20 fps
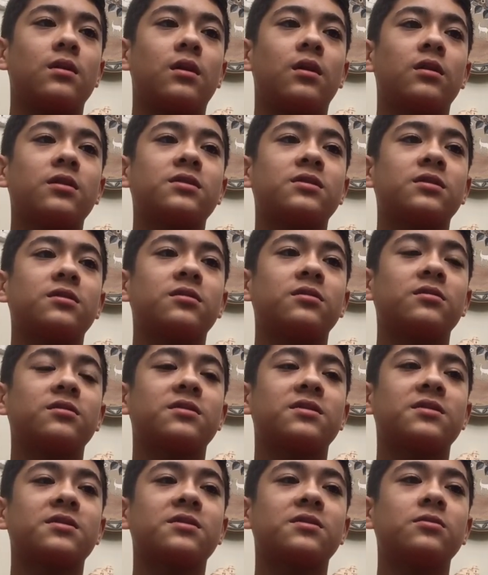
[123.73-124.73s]
Also,
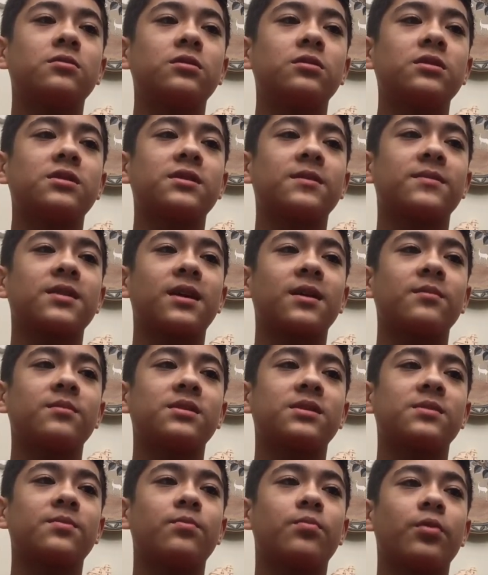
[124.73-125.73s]
school
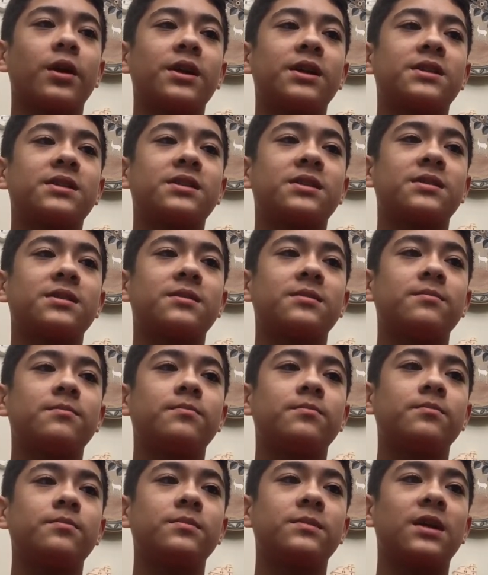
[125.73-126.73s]
sometimes breaks
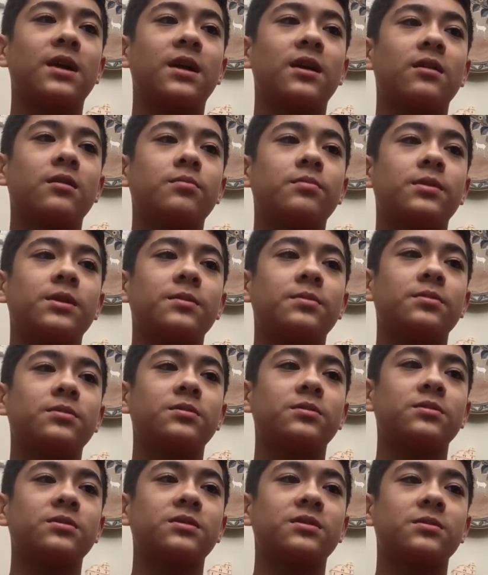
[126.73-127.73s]
down
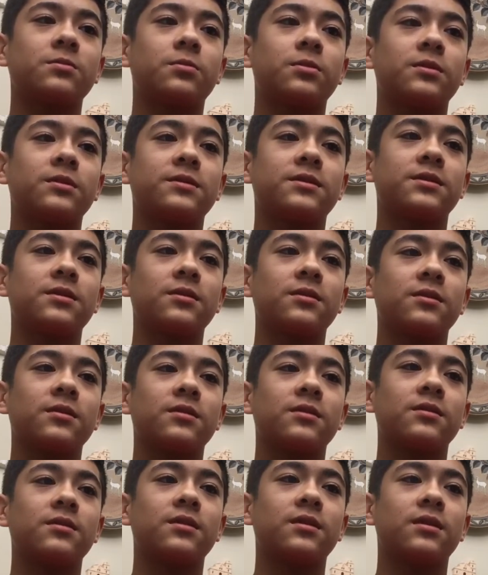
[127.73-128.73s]
people's will to
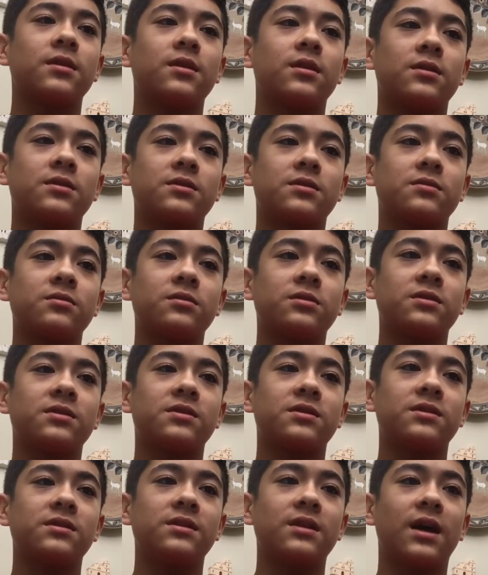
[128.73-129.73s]
learn. School
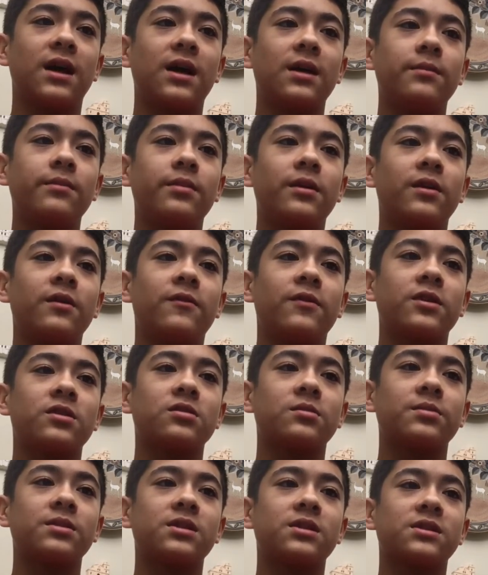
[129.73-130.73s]
is
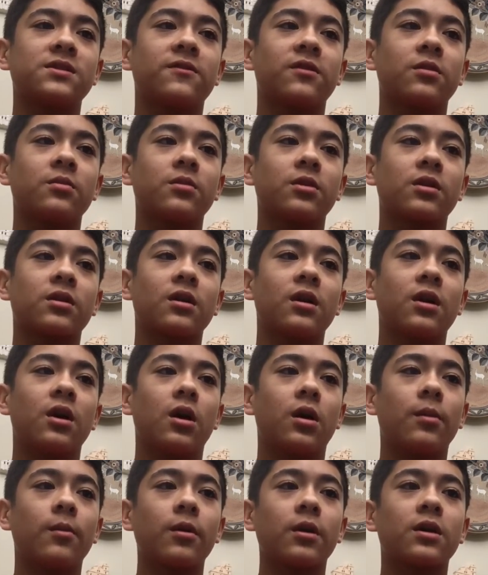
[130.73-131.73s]
non-beneficial because of homework.
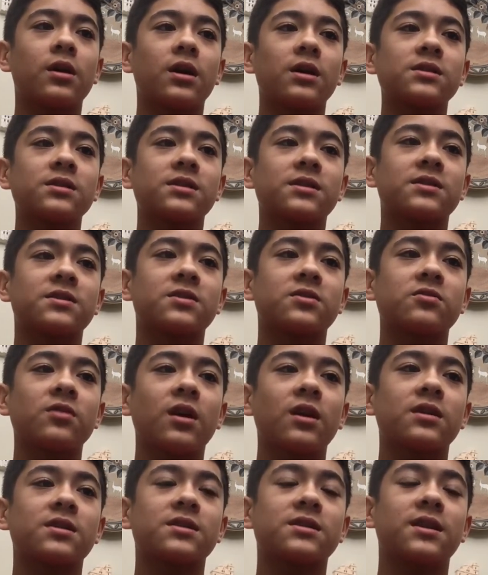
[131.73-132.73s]
Homework causes
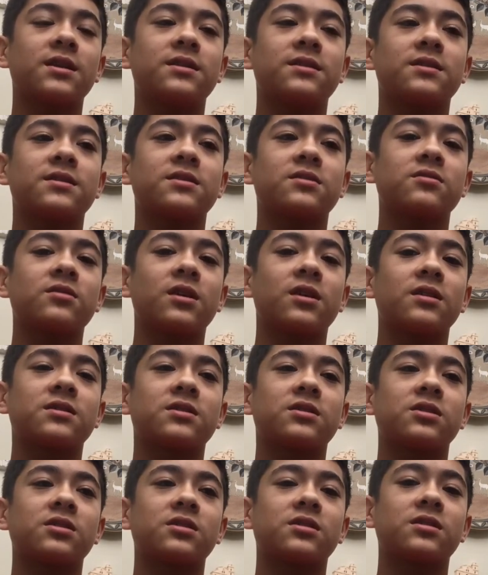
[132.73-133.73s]
stress, and
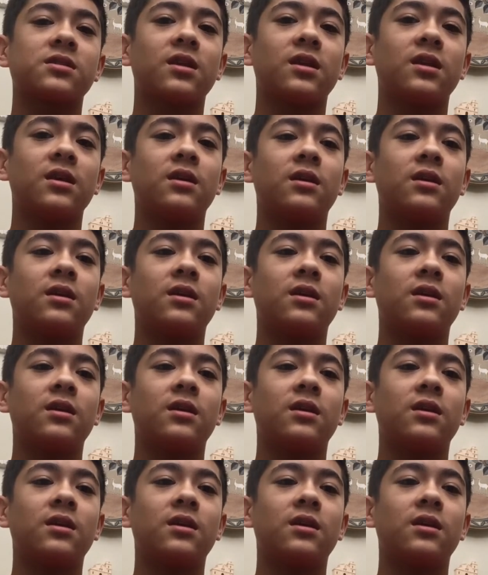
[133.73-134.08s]
stress just